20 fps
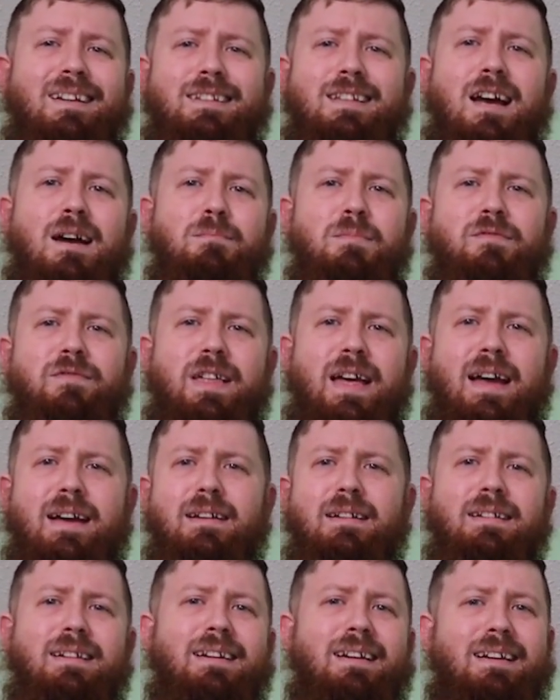On top of
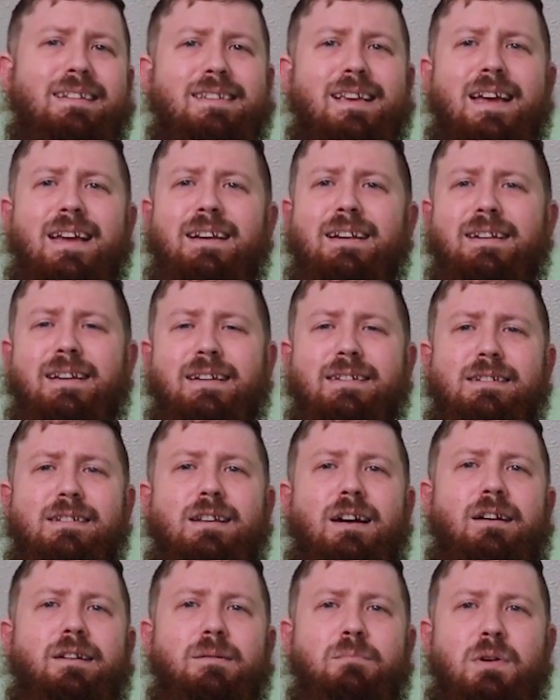that, it's added
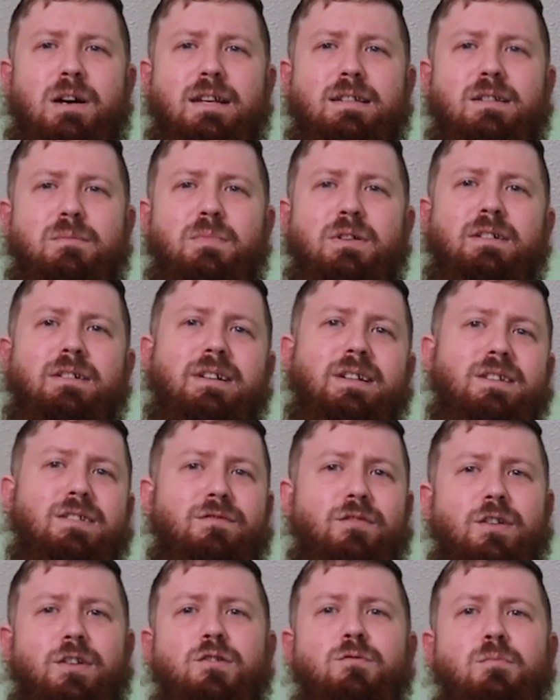a ton of
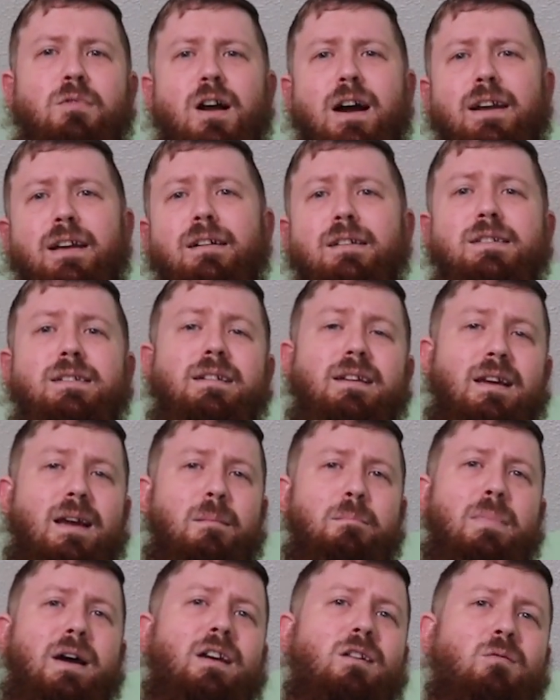possibilities for new products
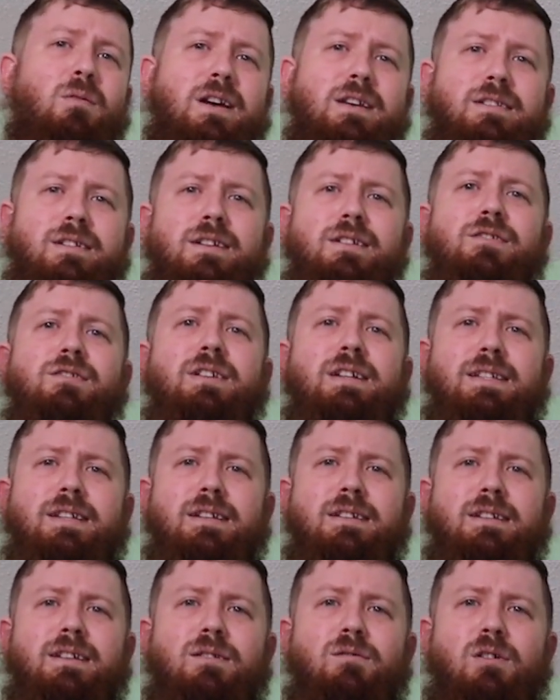and better ways to do
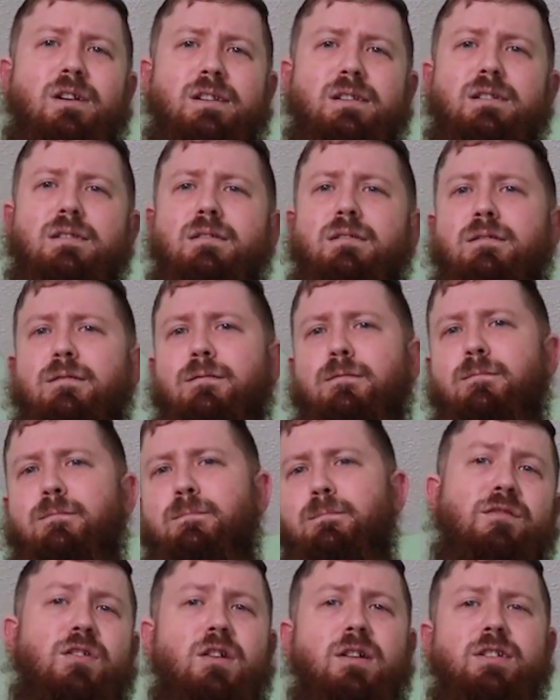existing ones.
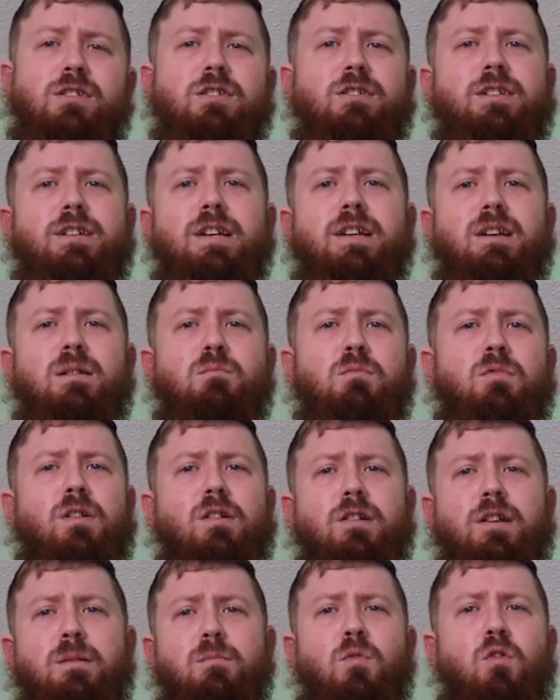If you're interested in
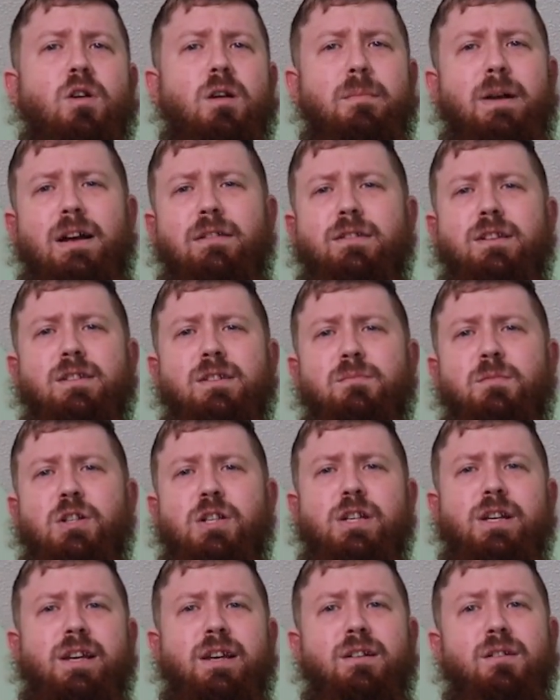learning more about this
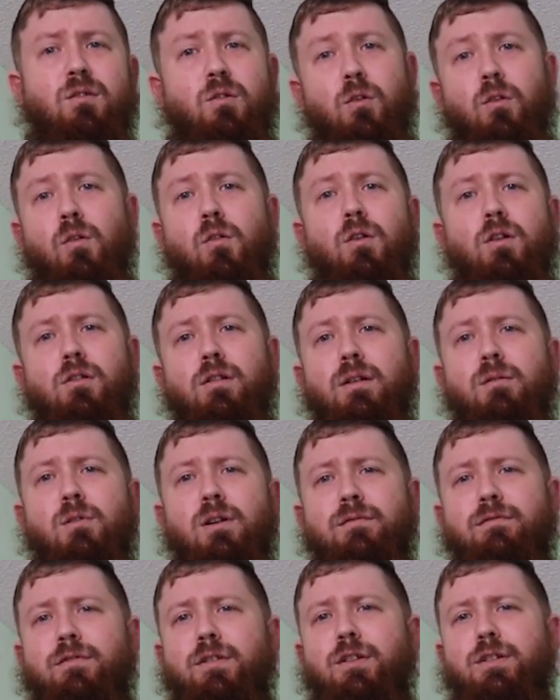machine or
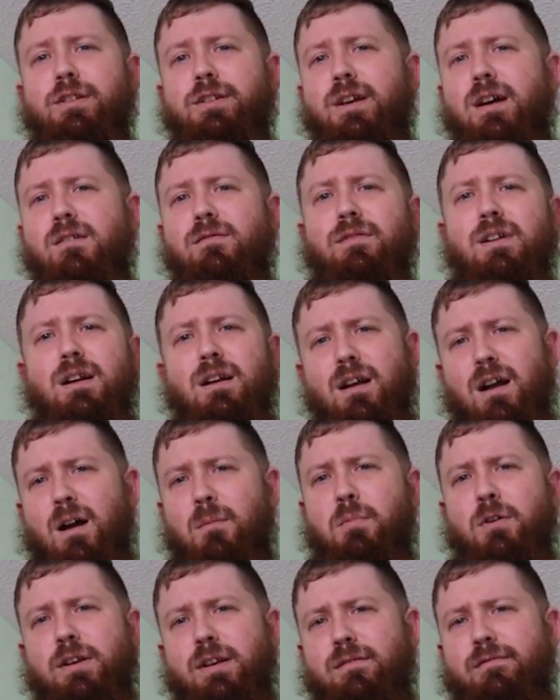ordering one for yourself,
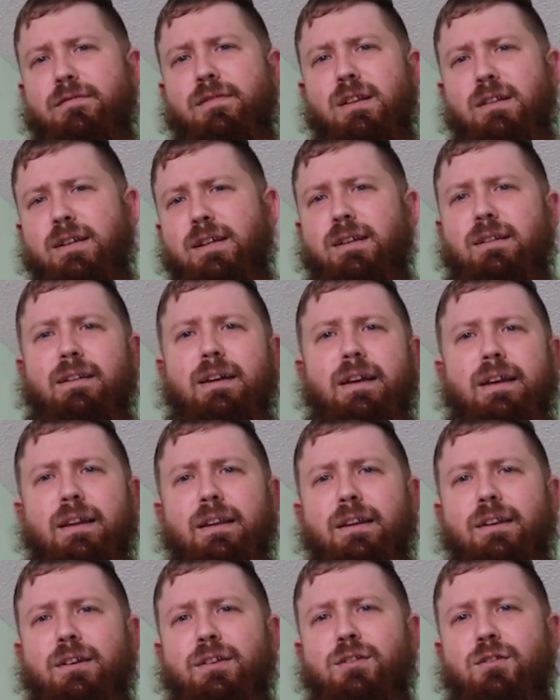I'll put an affiliate
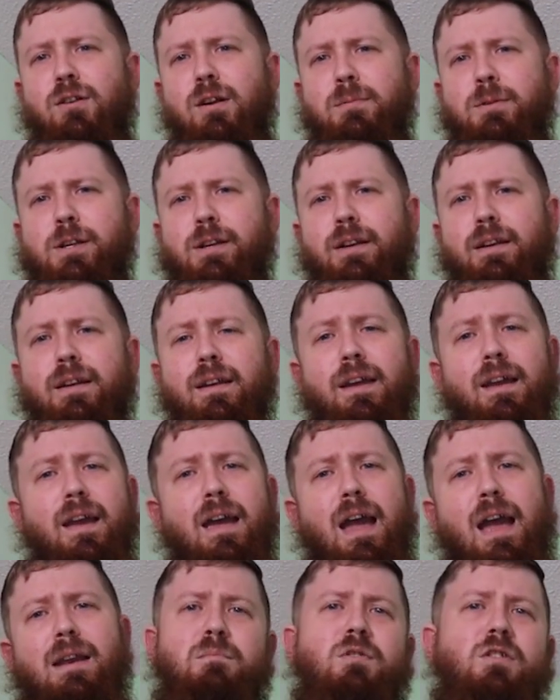link in the description.
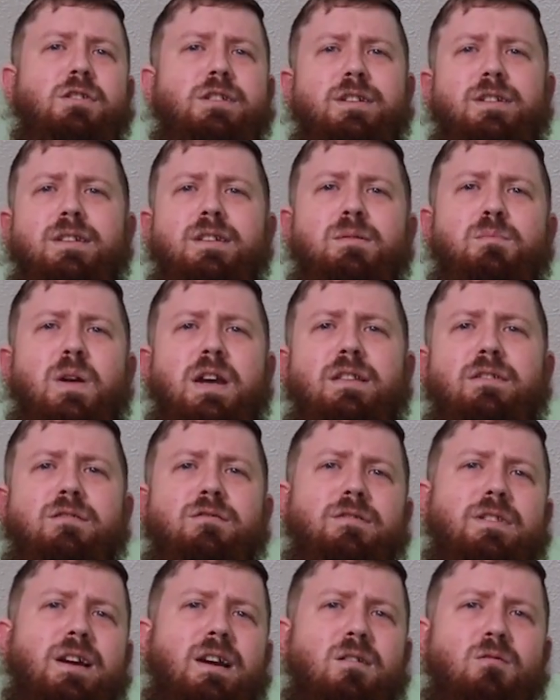Any purchases
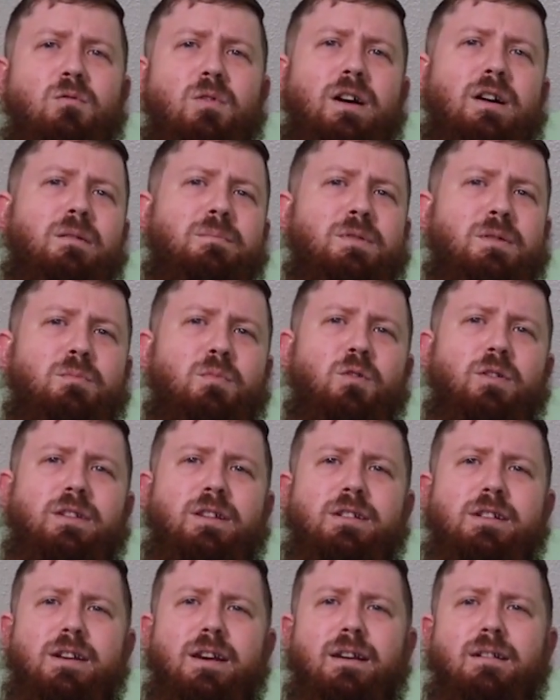made through there will help
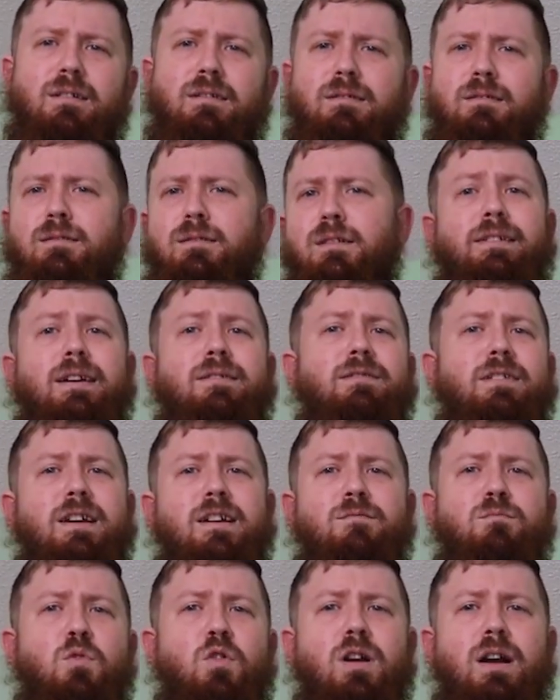support the channel. I'll
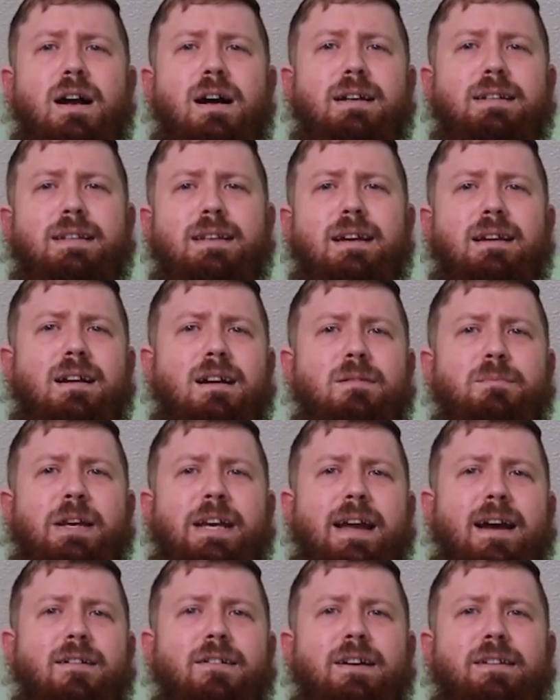definitely have more content
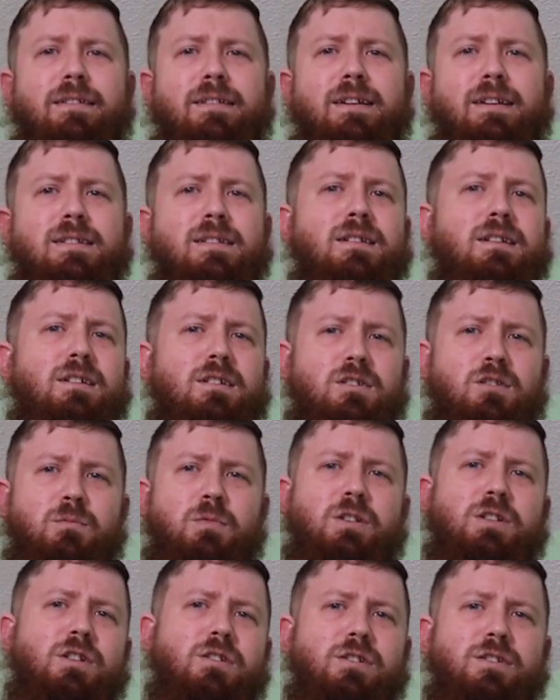coming out on this,
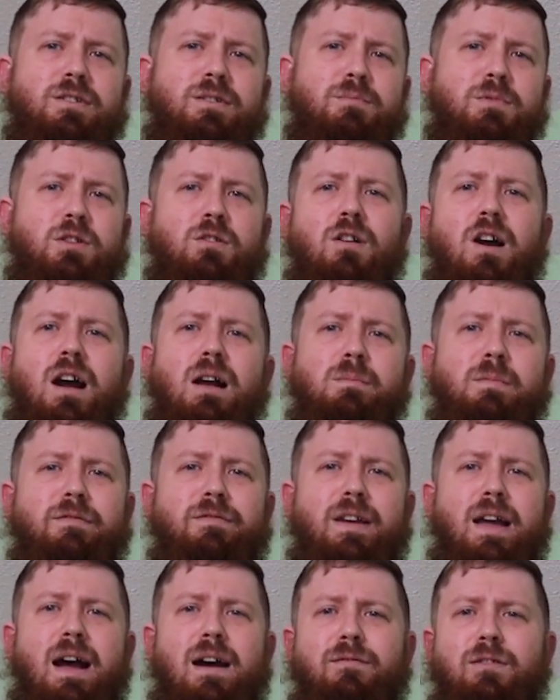so be sure you subscribe
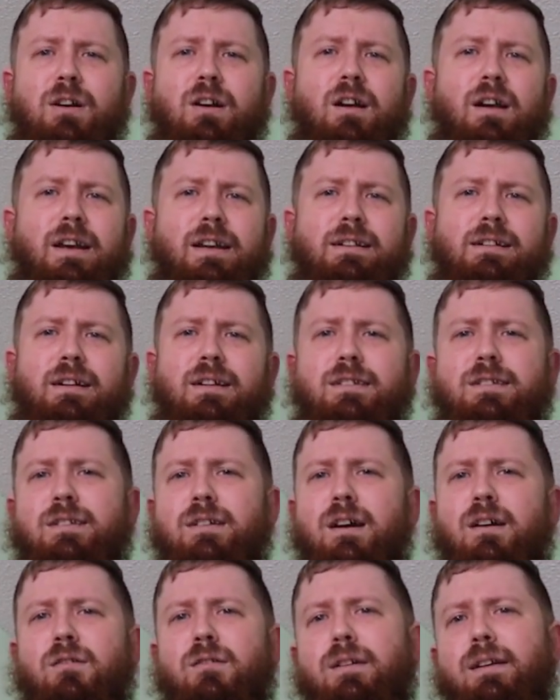if you haven't already done
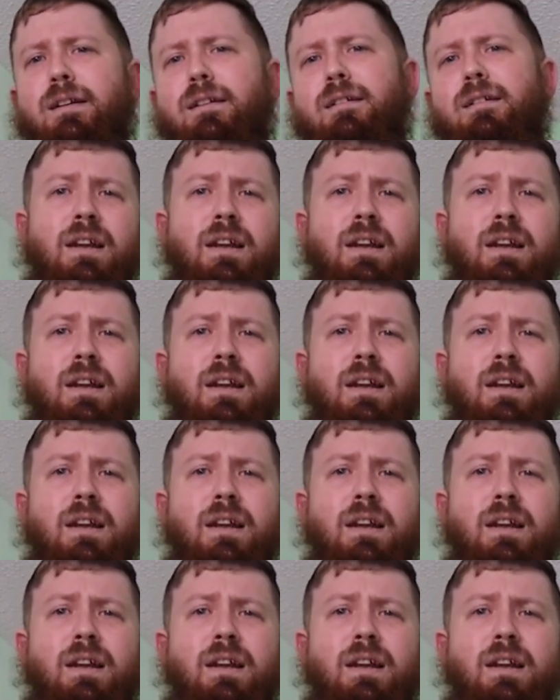so.